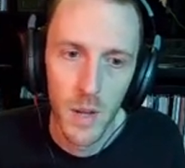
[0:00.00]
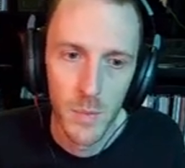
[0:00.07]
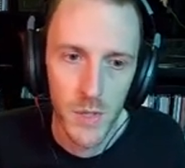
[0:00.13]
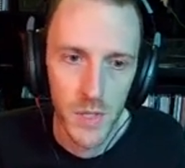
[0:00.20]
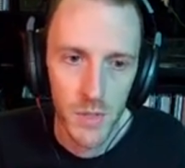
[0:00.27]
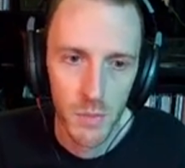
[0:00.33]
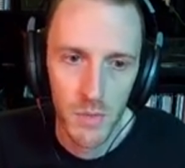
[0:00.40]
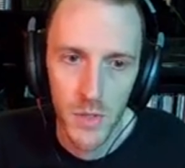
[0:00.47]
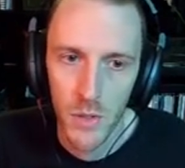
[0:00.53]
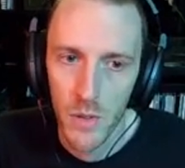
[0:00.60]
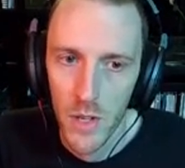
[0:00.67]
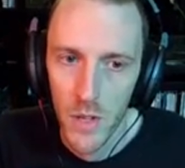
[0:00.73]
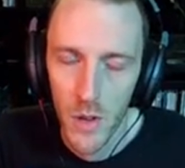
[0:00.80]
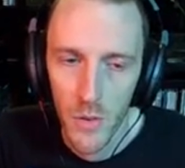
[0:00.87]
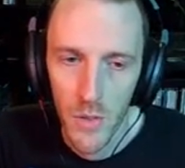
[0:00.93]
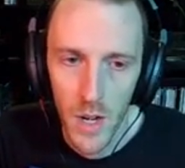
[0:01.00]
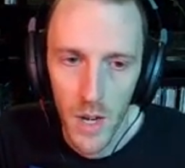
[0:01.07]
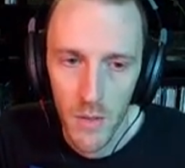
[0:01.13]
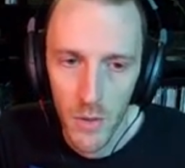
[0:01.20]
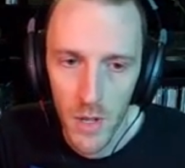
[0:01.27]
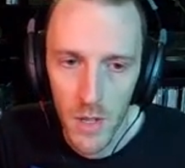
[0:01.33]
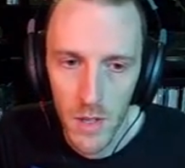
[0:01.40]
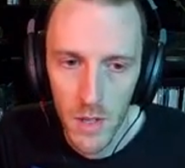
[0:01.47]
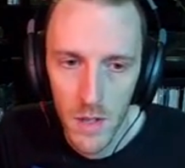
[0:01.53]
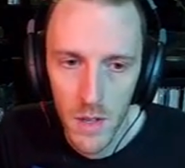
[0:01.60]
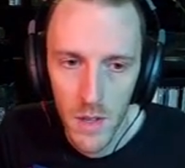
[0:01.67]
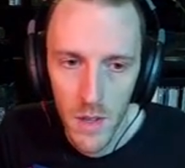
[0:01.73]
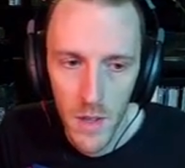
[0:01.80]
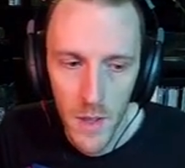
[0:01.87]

I'm just reviewing code that I've written.